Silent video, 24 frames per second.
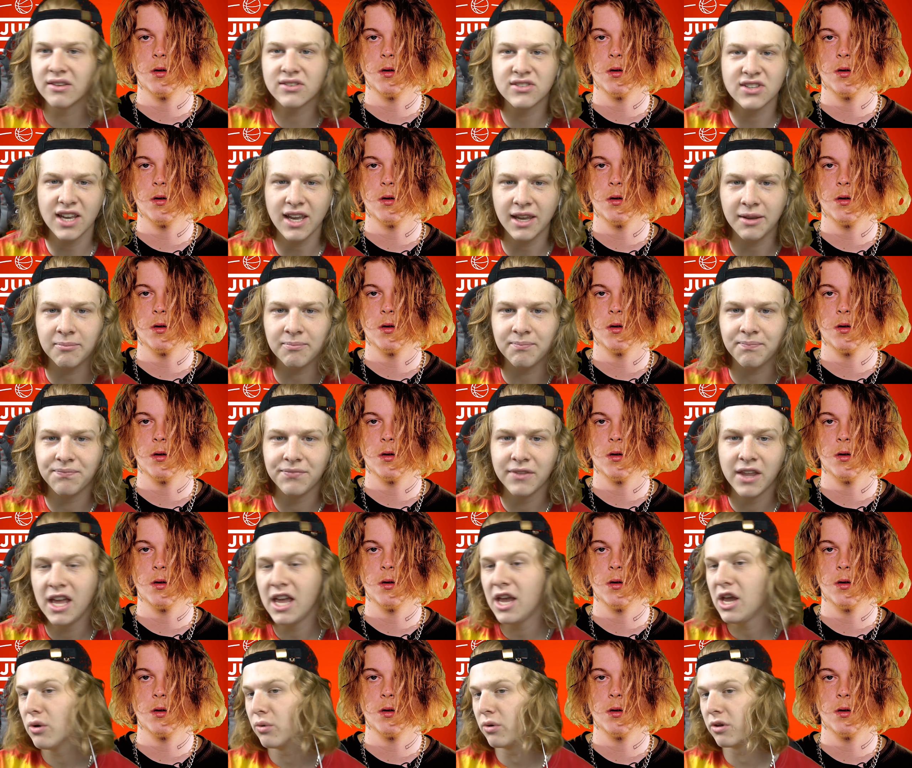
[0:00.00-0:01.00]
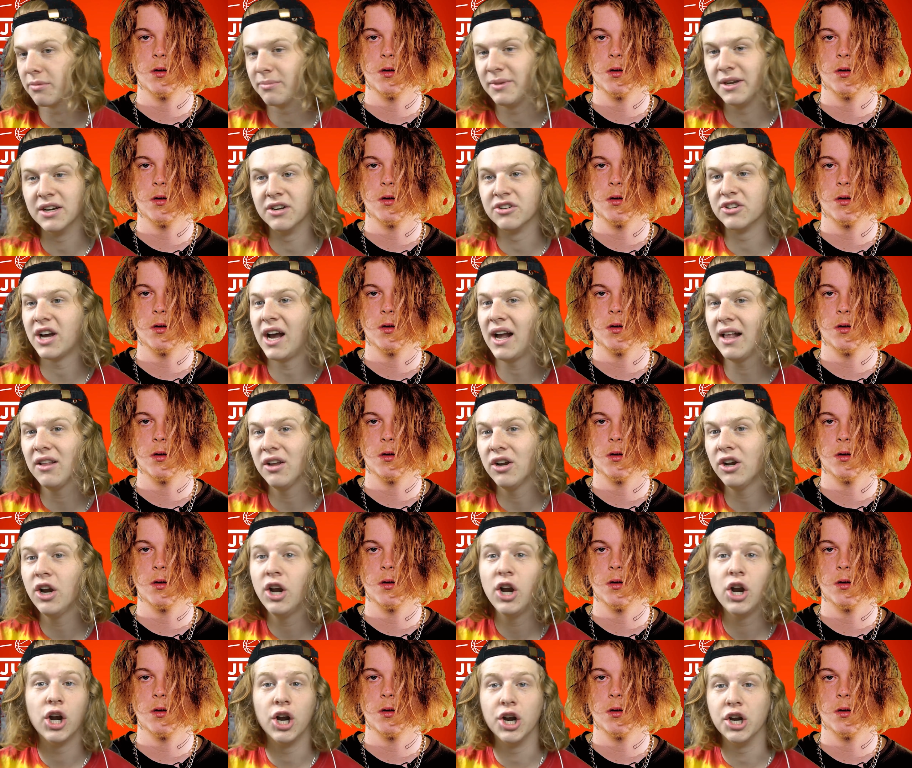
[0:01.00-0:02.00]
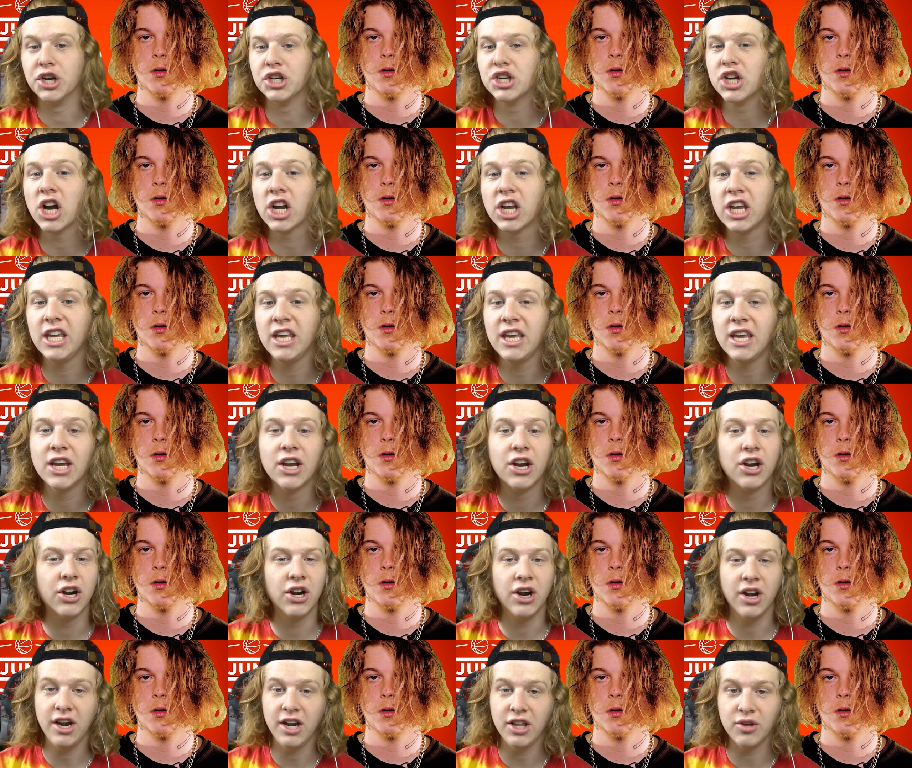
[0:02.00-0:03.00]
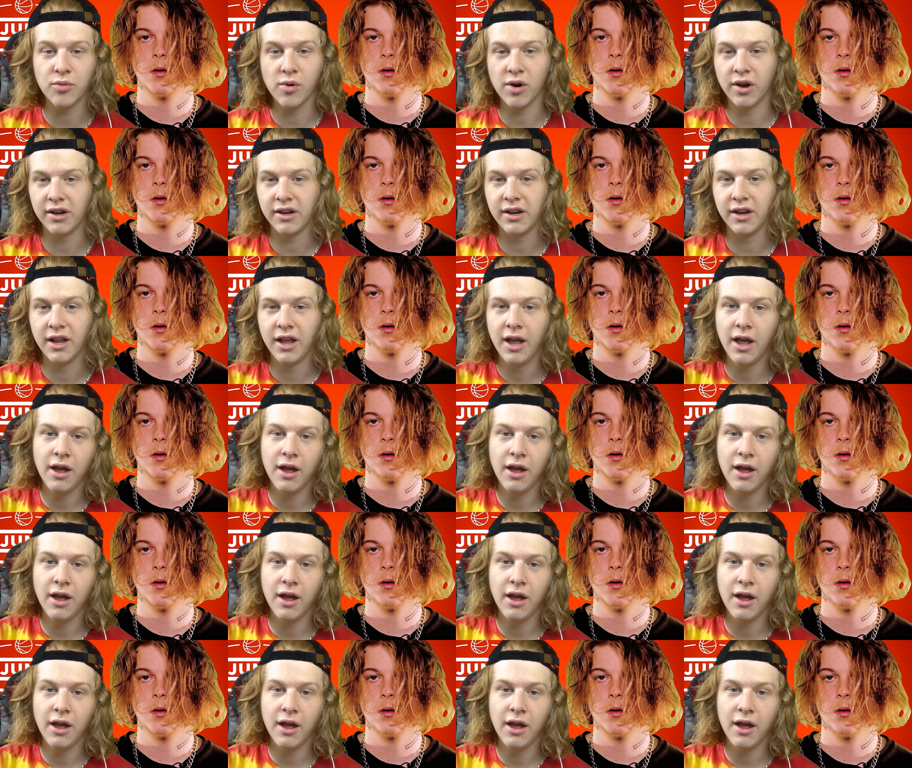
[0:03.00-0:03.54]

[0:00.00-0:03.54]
Speaker 1: the same with me or Tyler or Chucky or anyone.